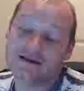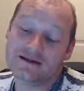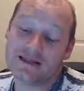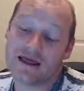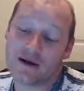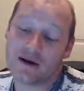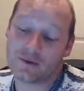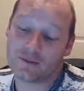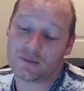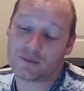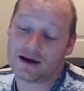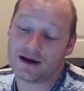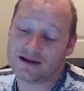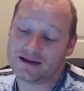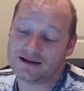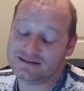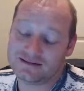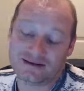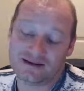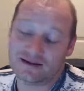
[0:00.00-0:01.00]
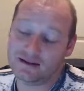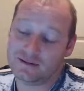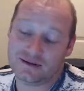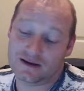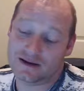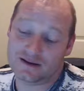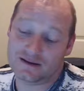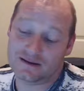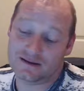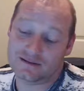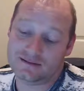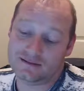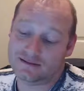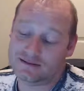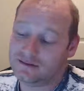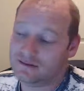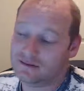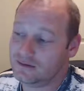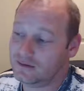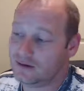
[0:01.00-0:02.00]
they are the whiniest team, and
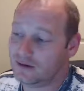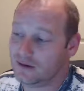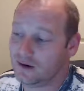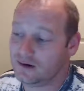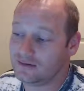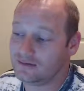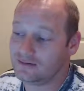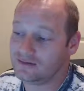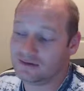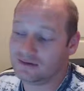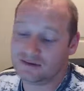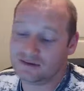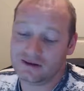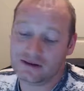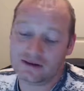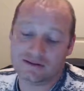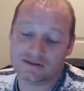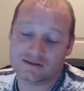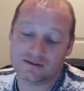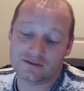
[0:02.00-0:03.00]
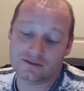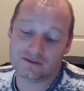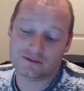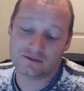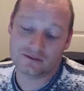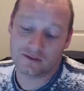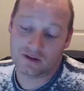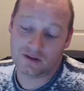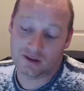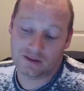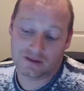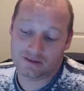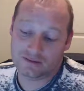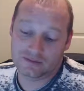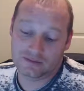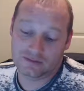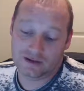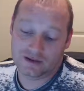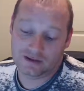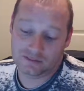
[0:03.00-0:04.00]
honestly, until,
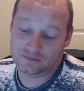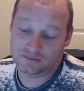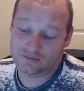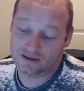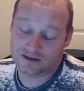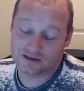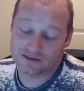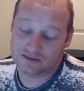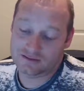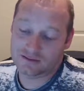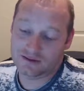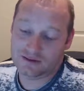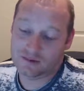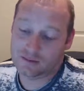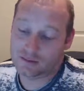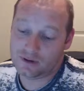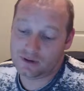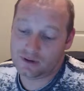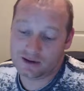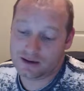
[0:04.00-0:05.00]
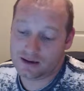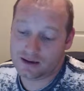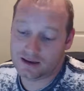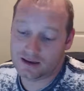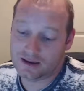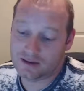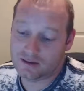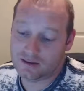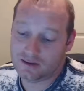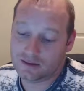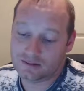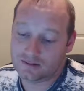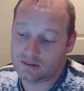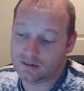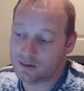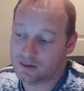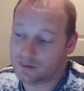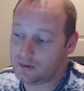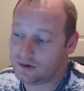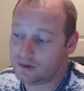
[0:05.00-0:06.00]
like you said, until they win
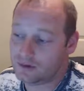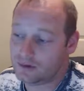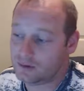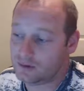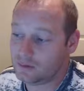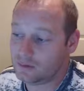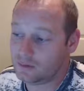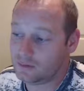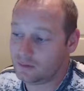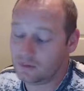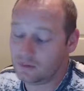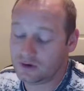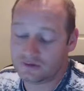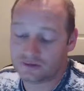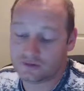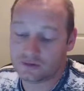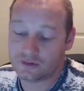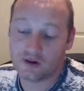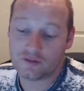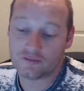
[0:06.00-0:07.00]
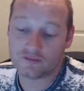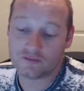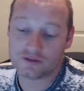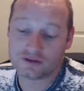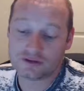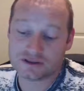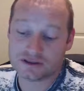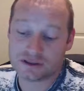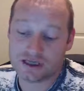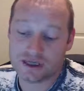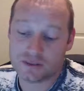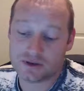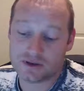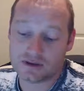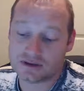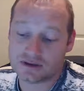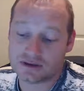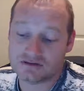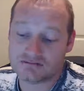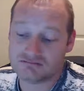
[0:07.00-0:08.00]
their Western Conference
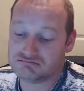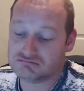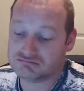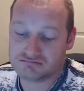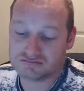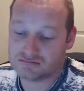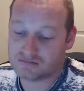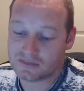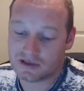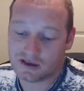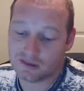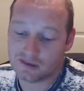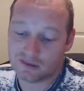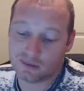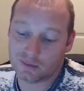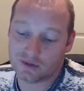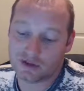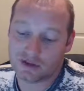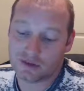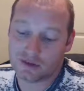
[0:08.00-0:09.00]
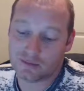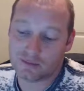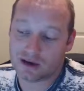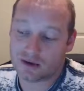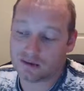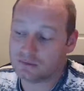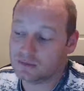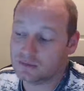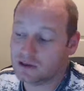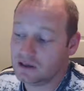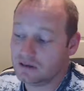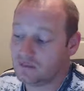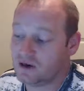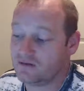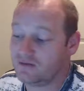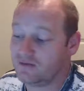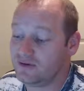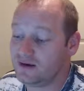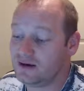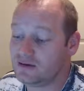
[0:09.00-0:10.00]
championship, I don't even want to hear about them.
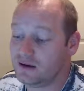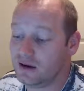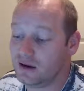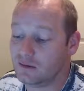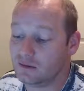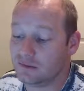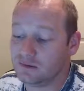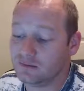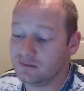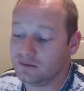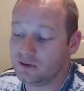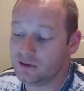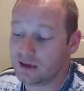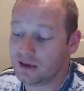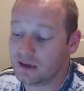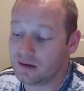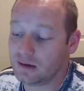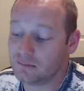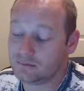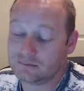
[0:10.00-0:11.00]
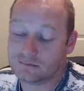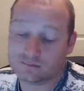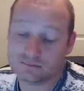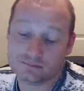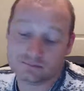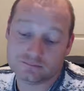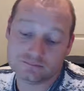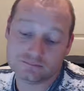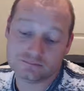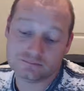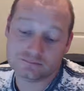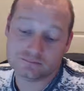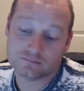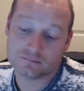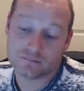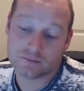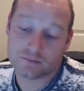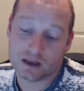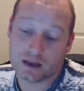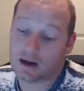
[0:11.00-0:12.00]
Matter of fact, I don't even look at them.
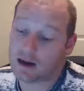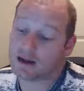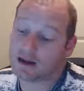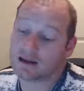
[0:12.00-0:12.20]
And I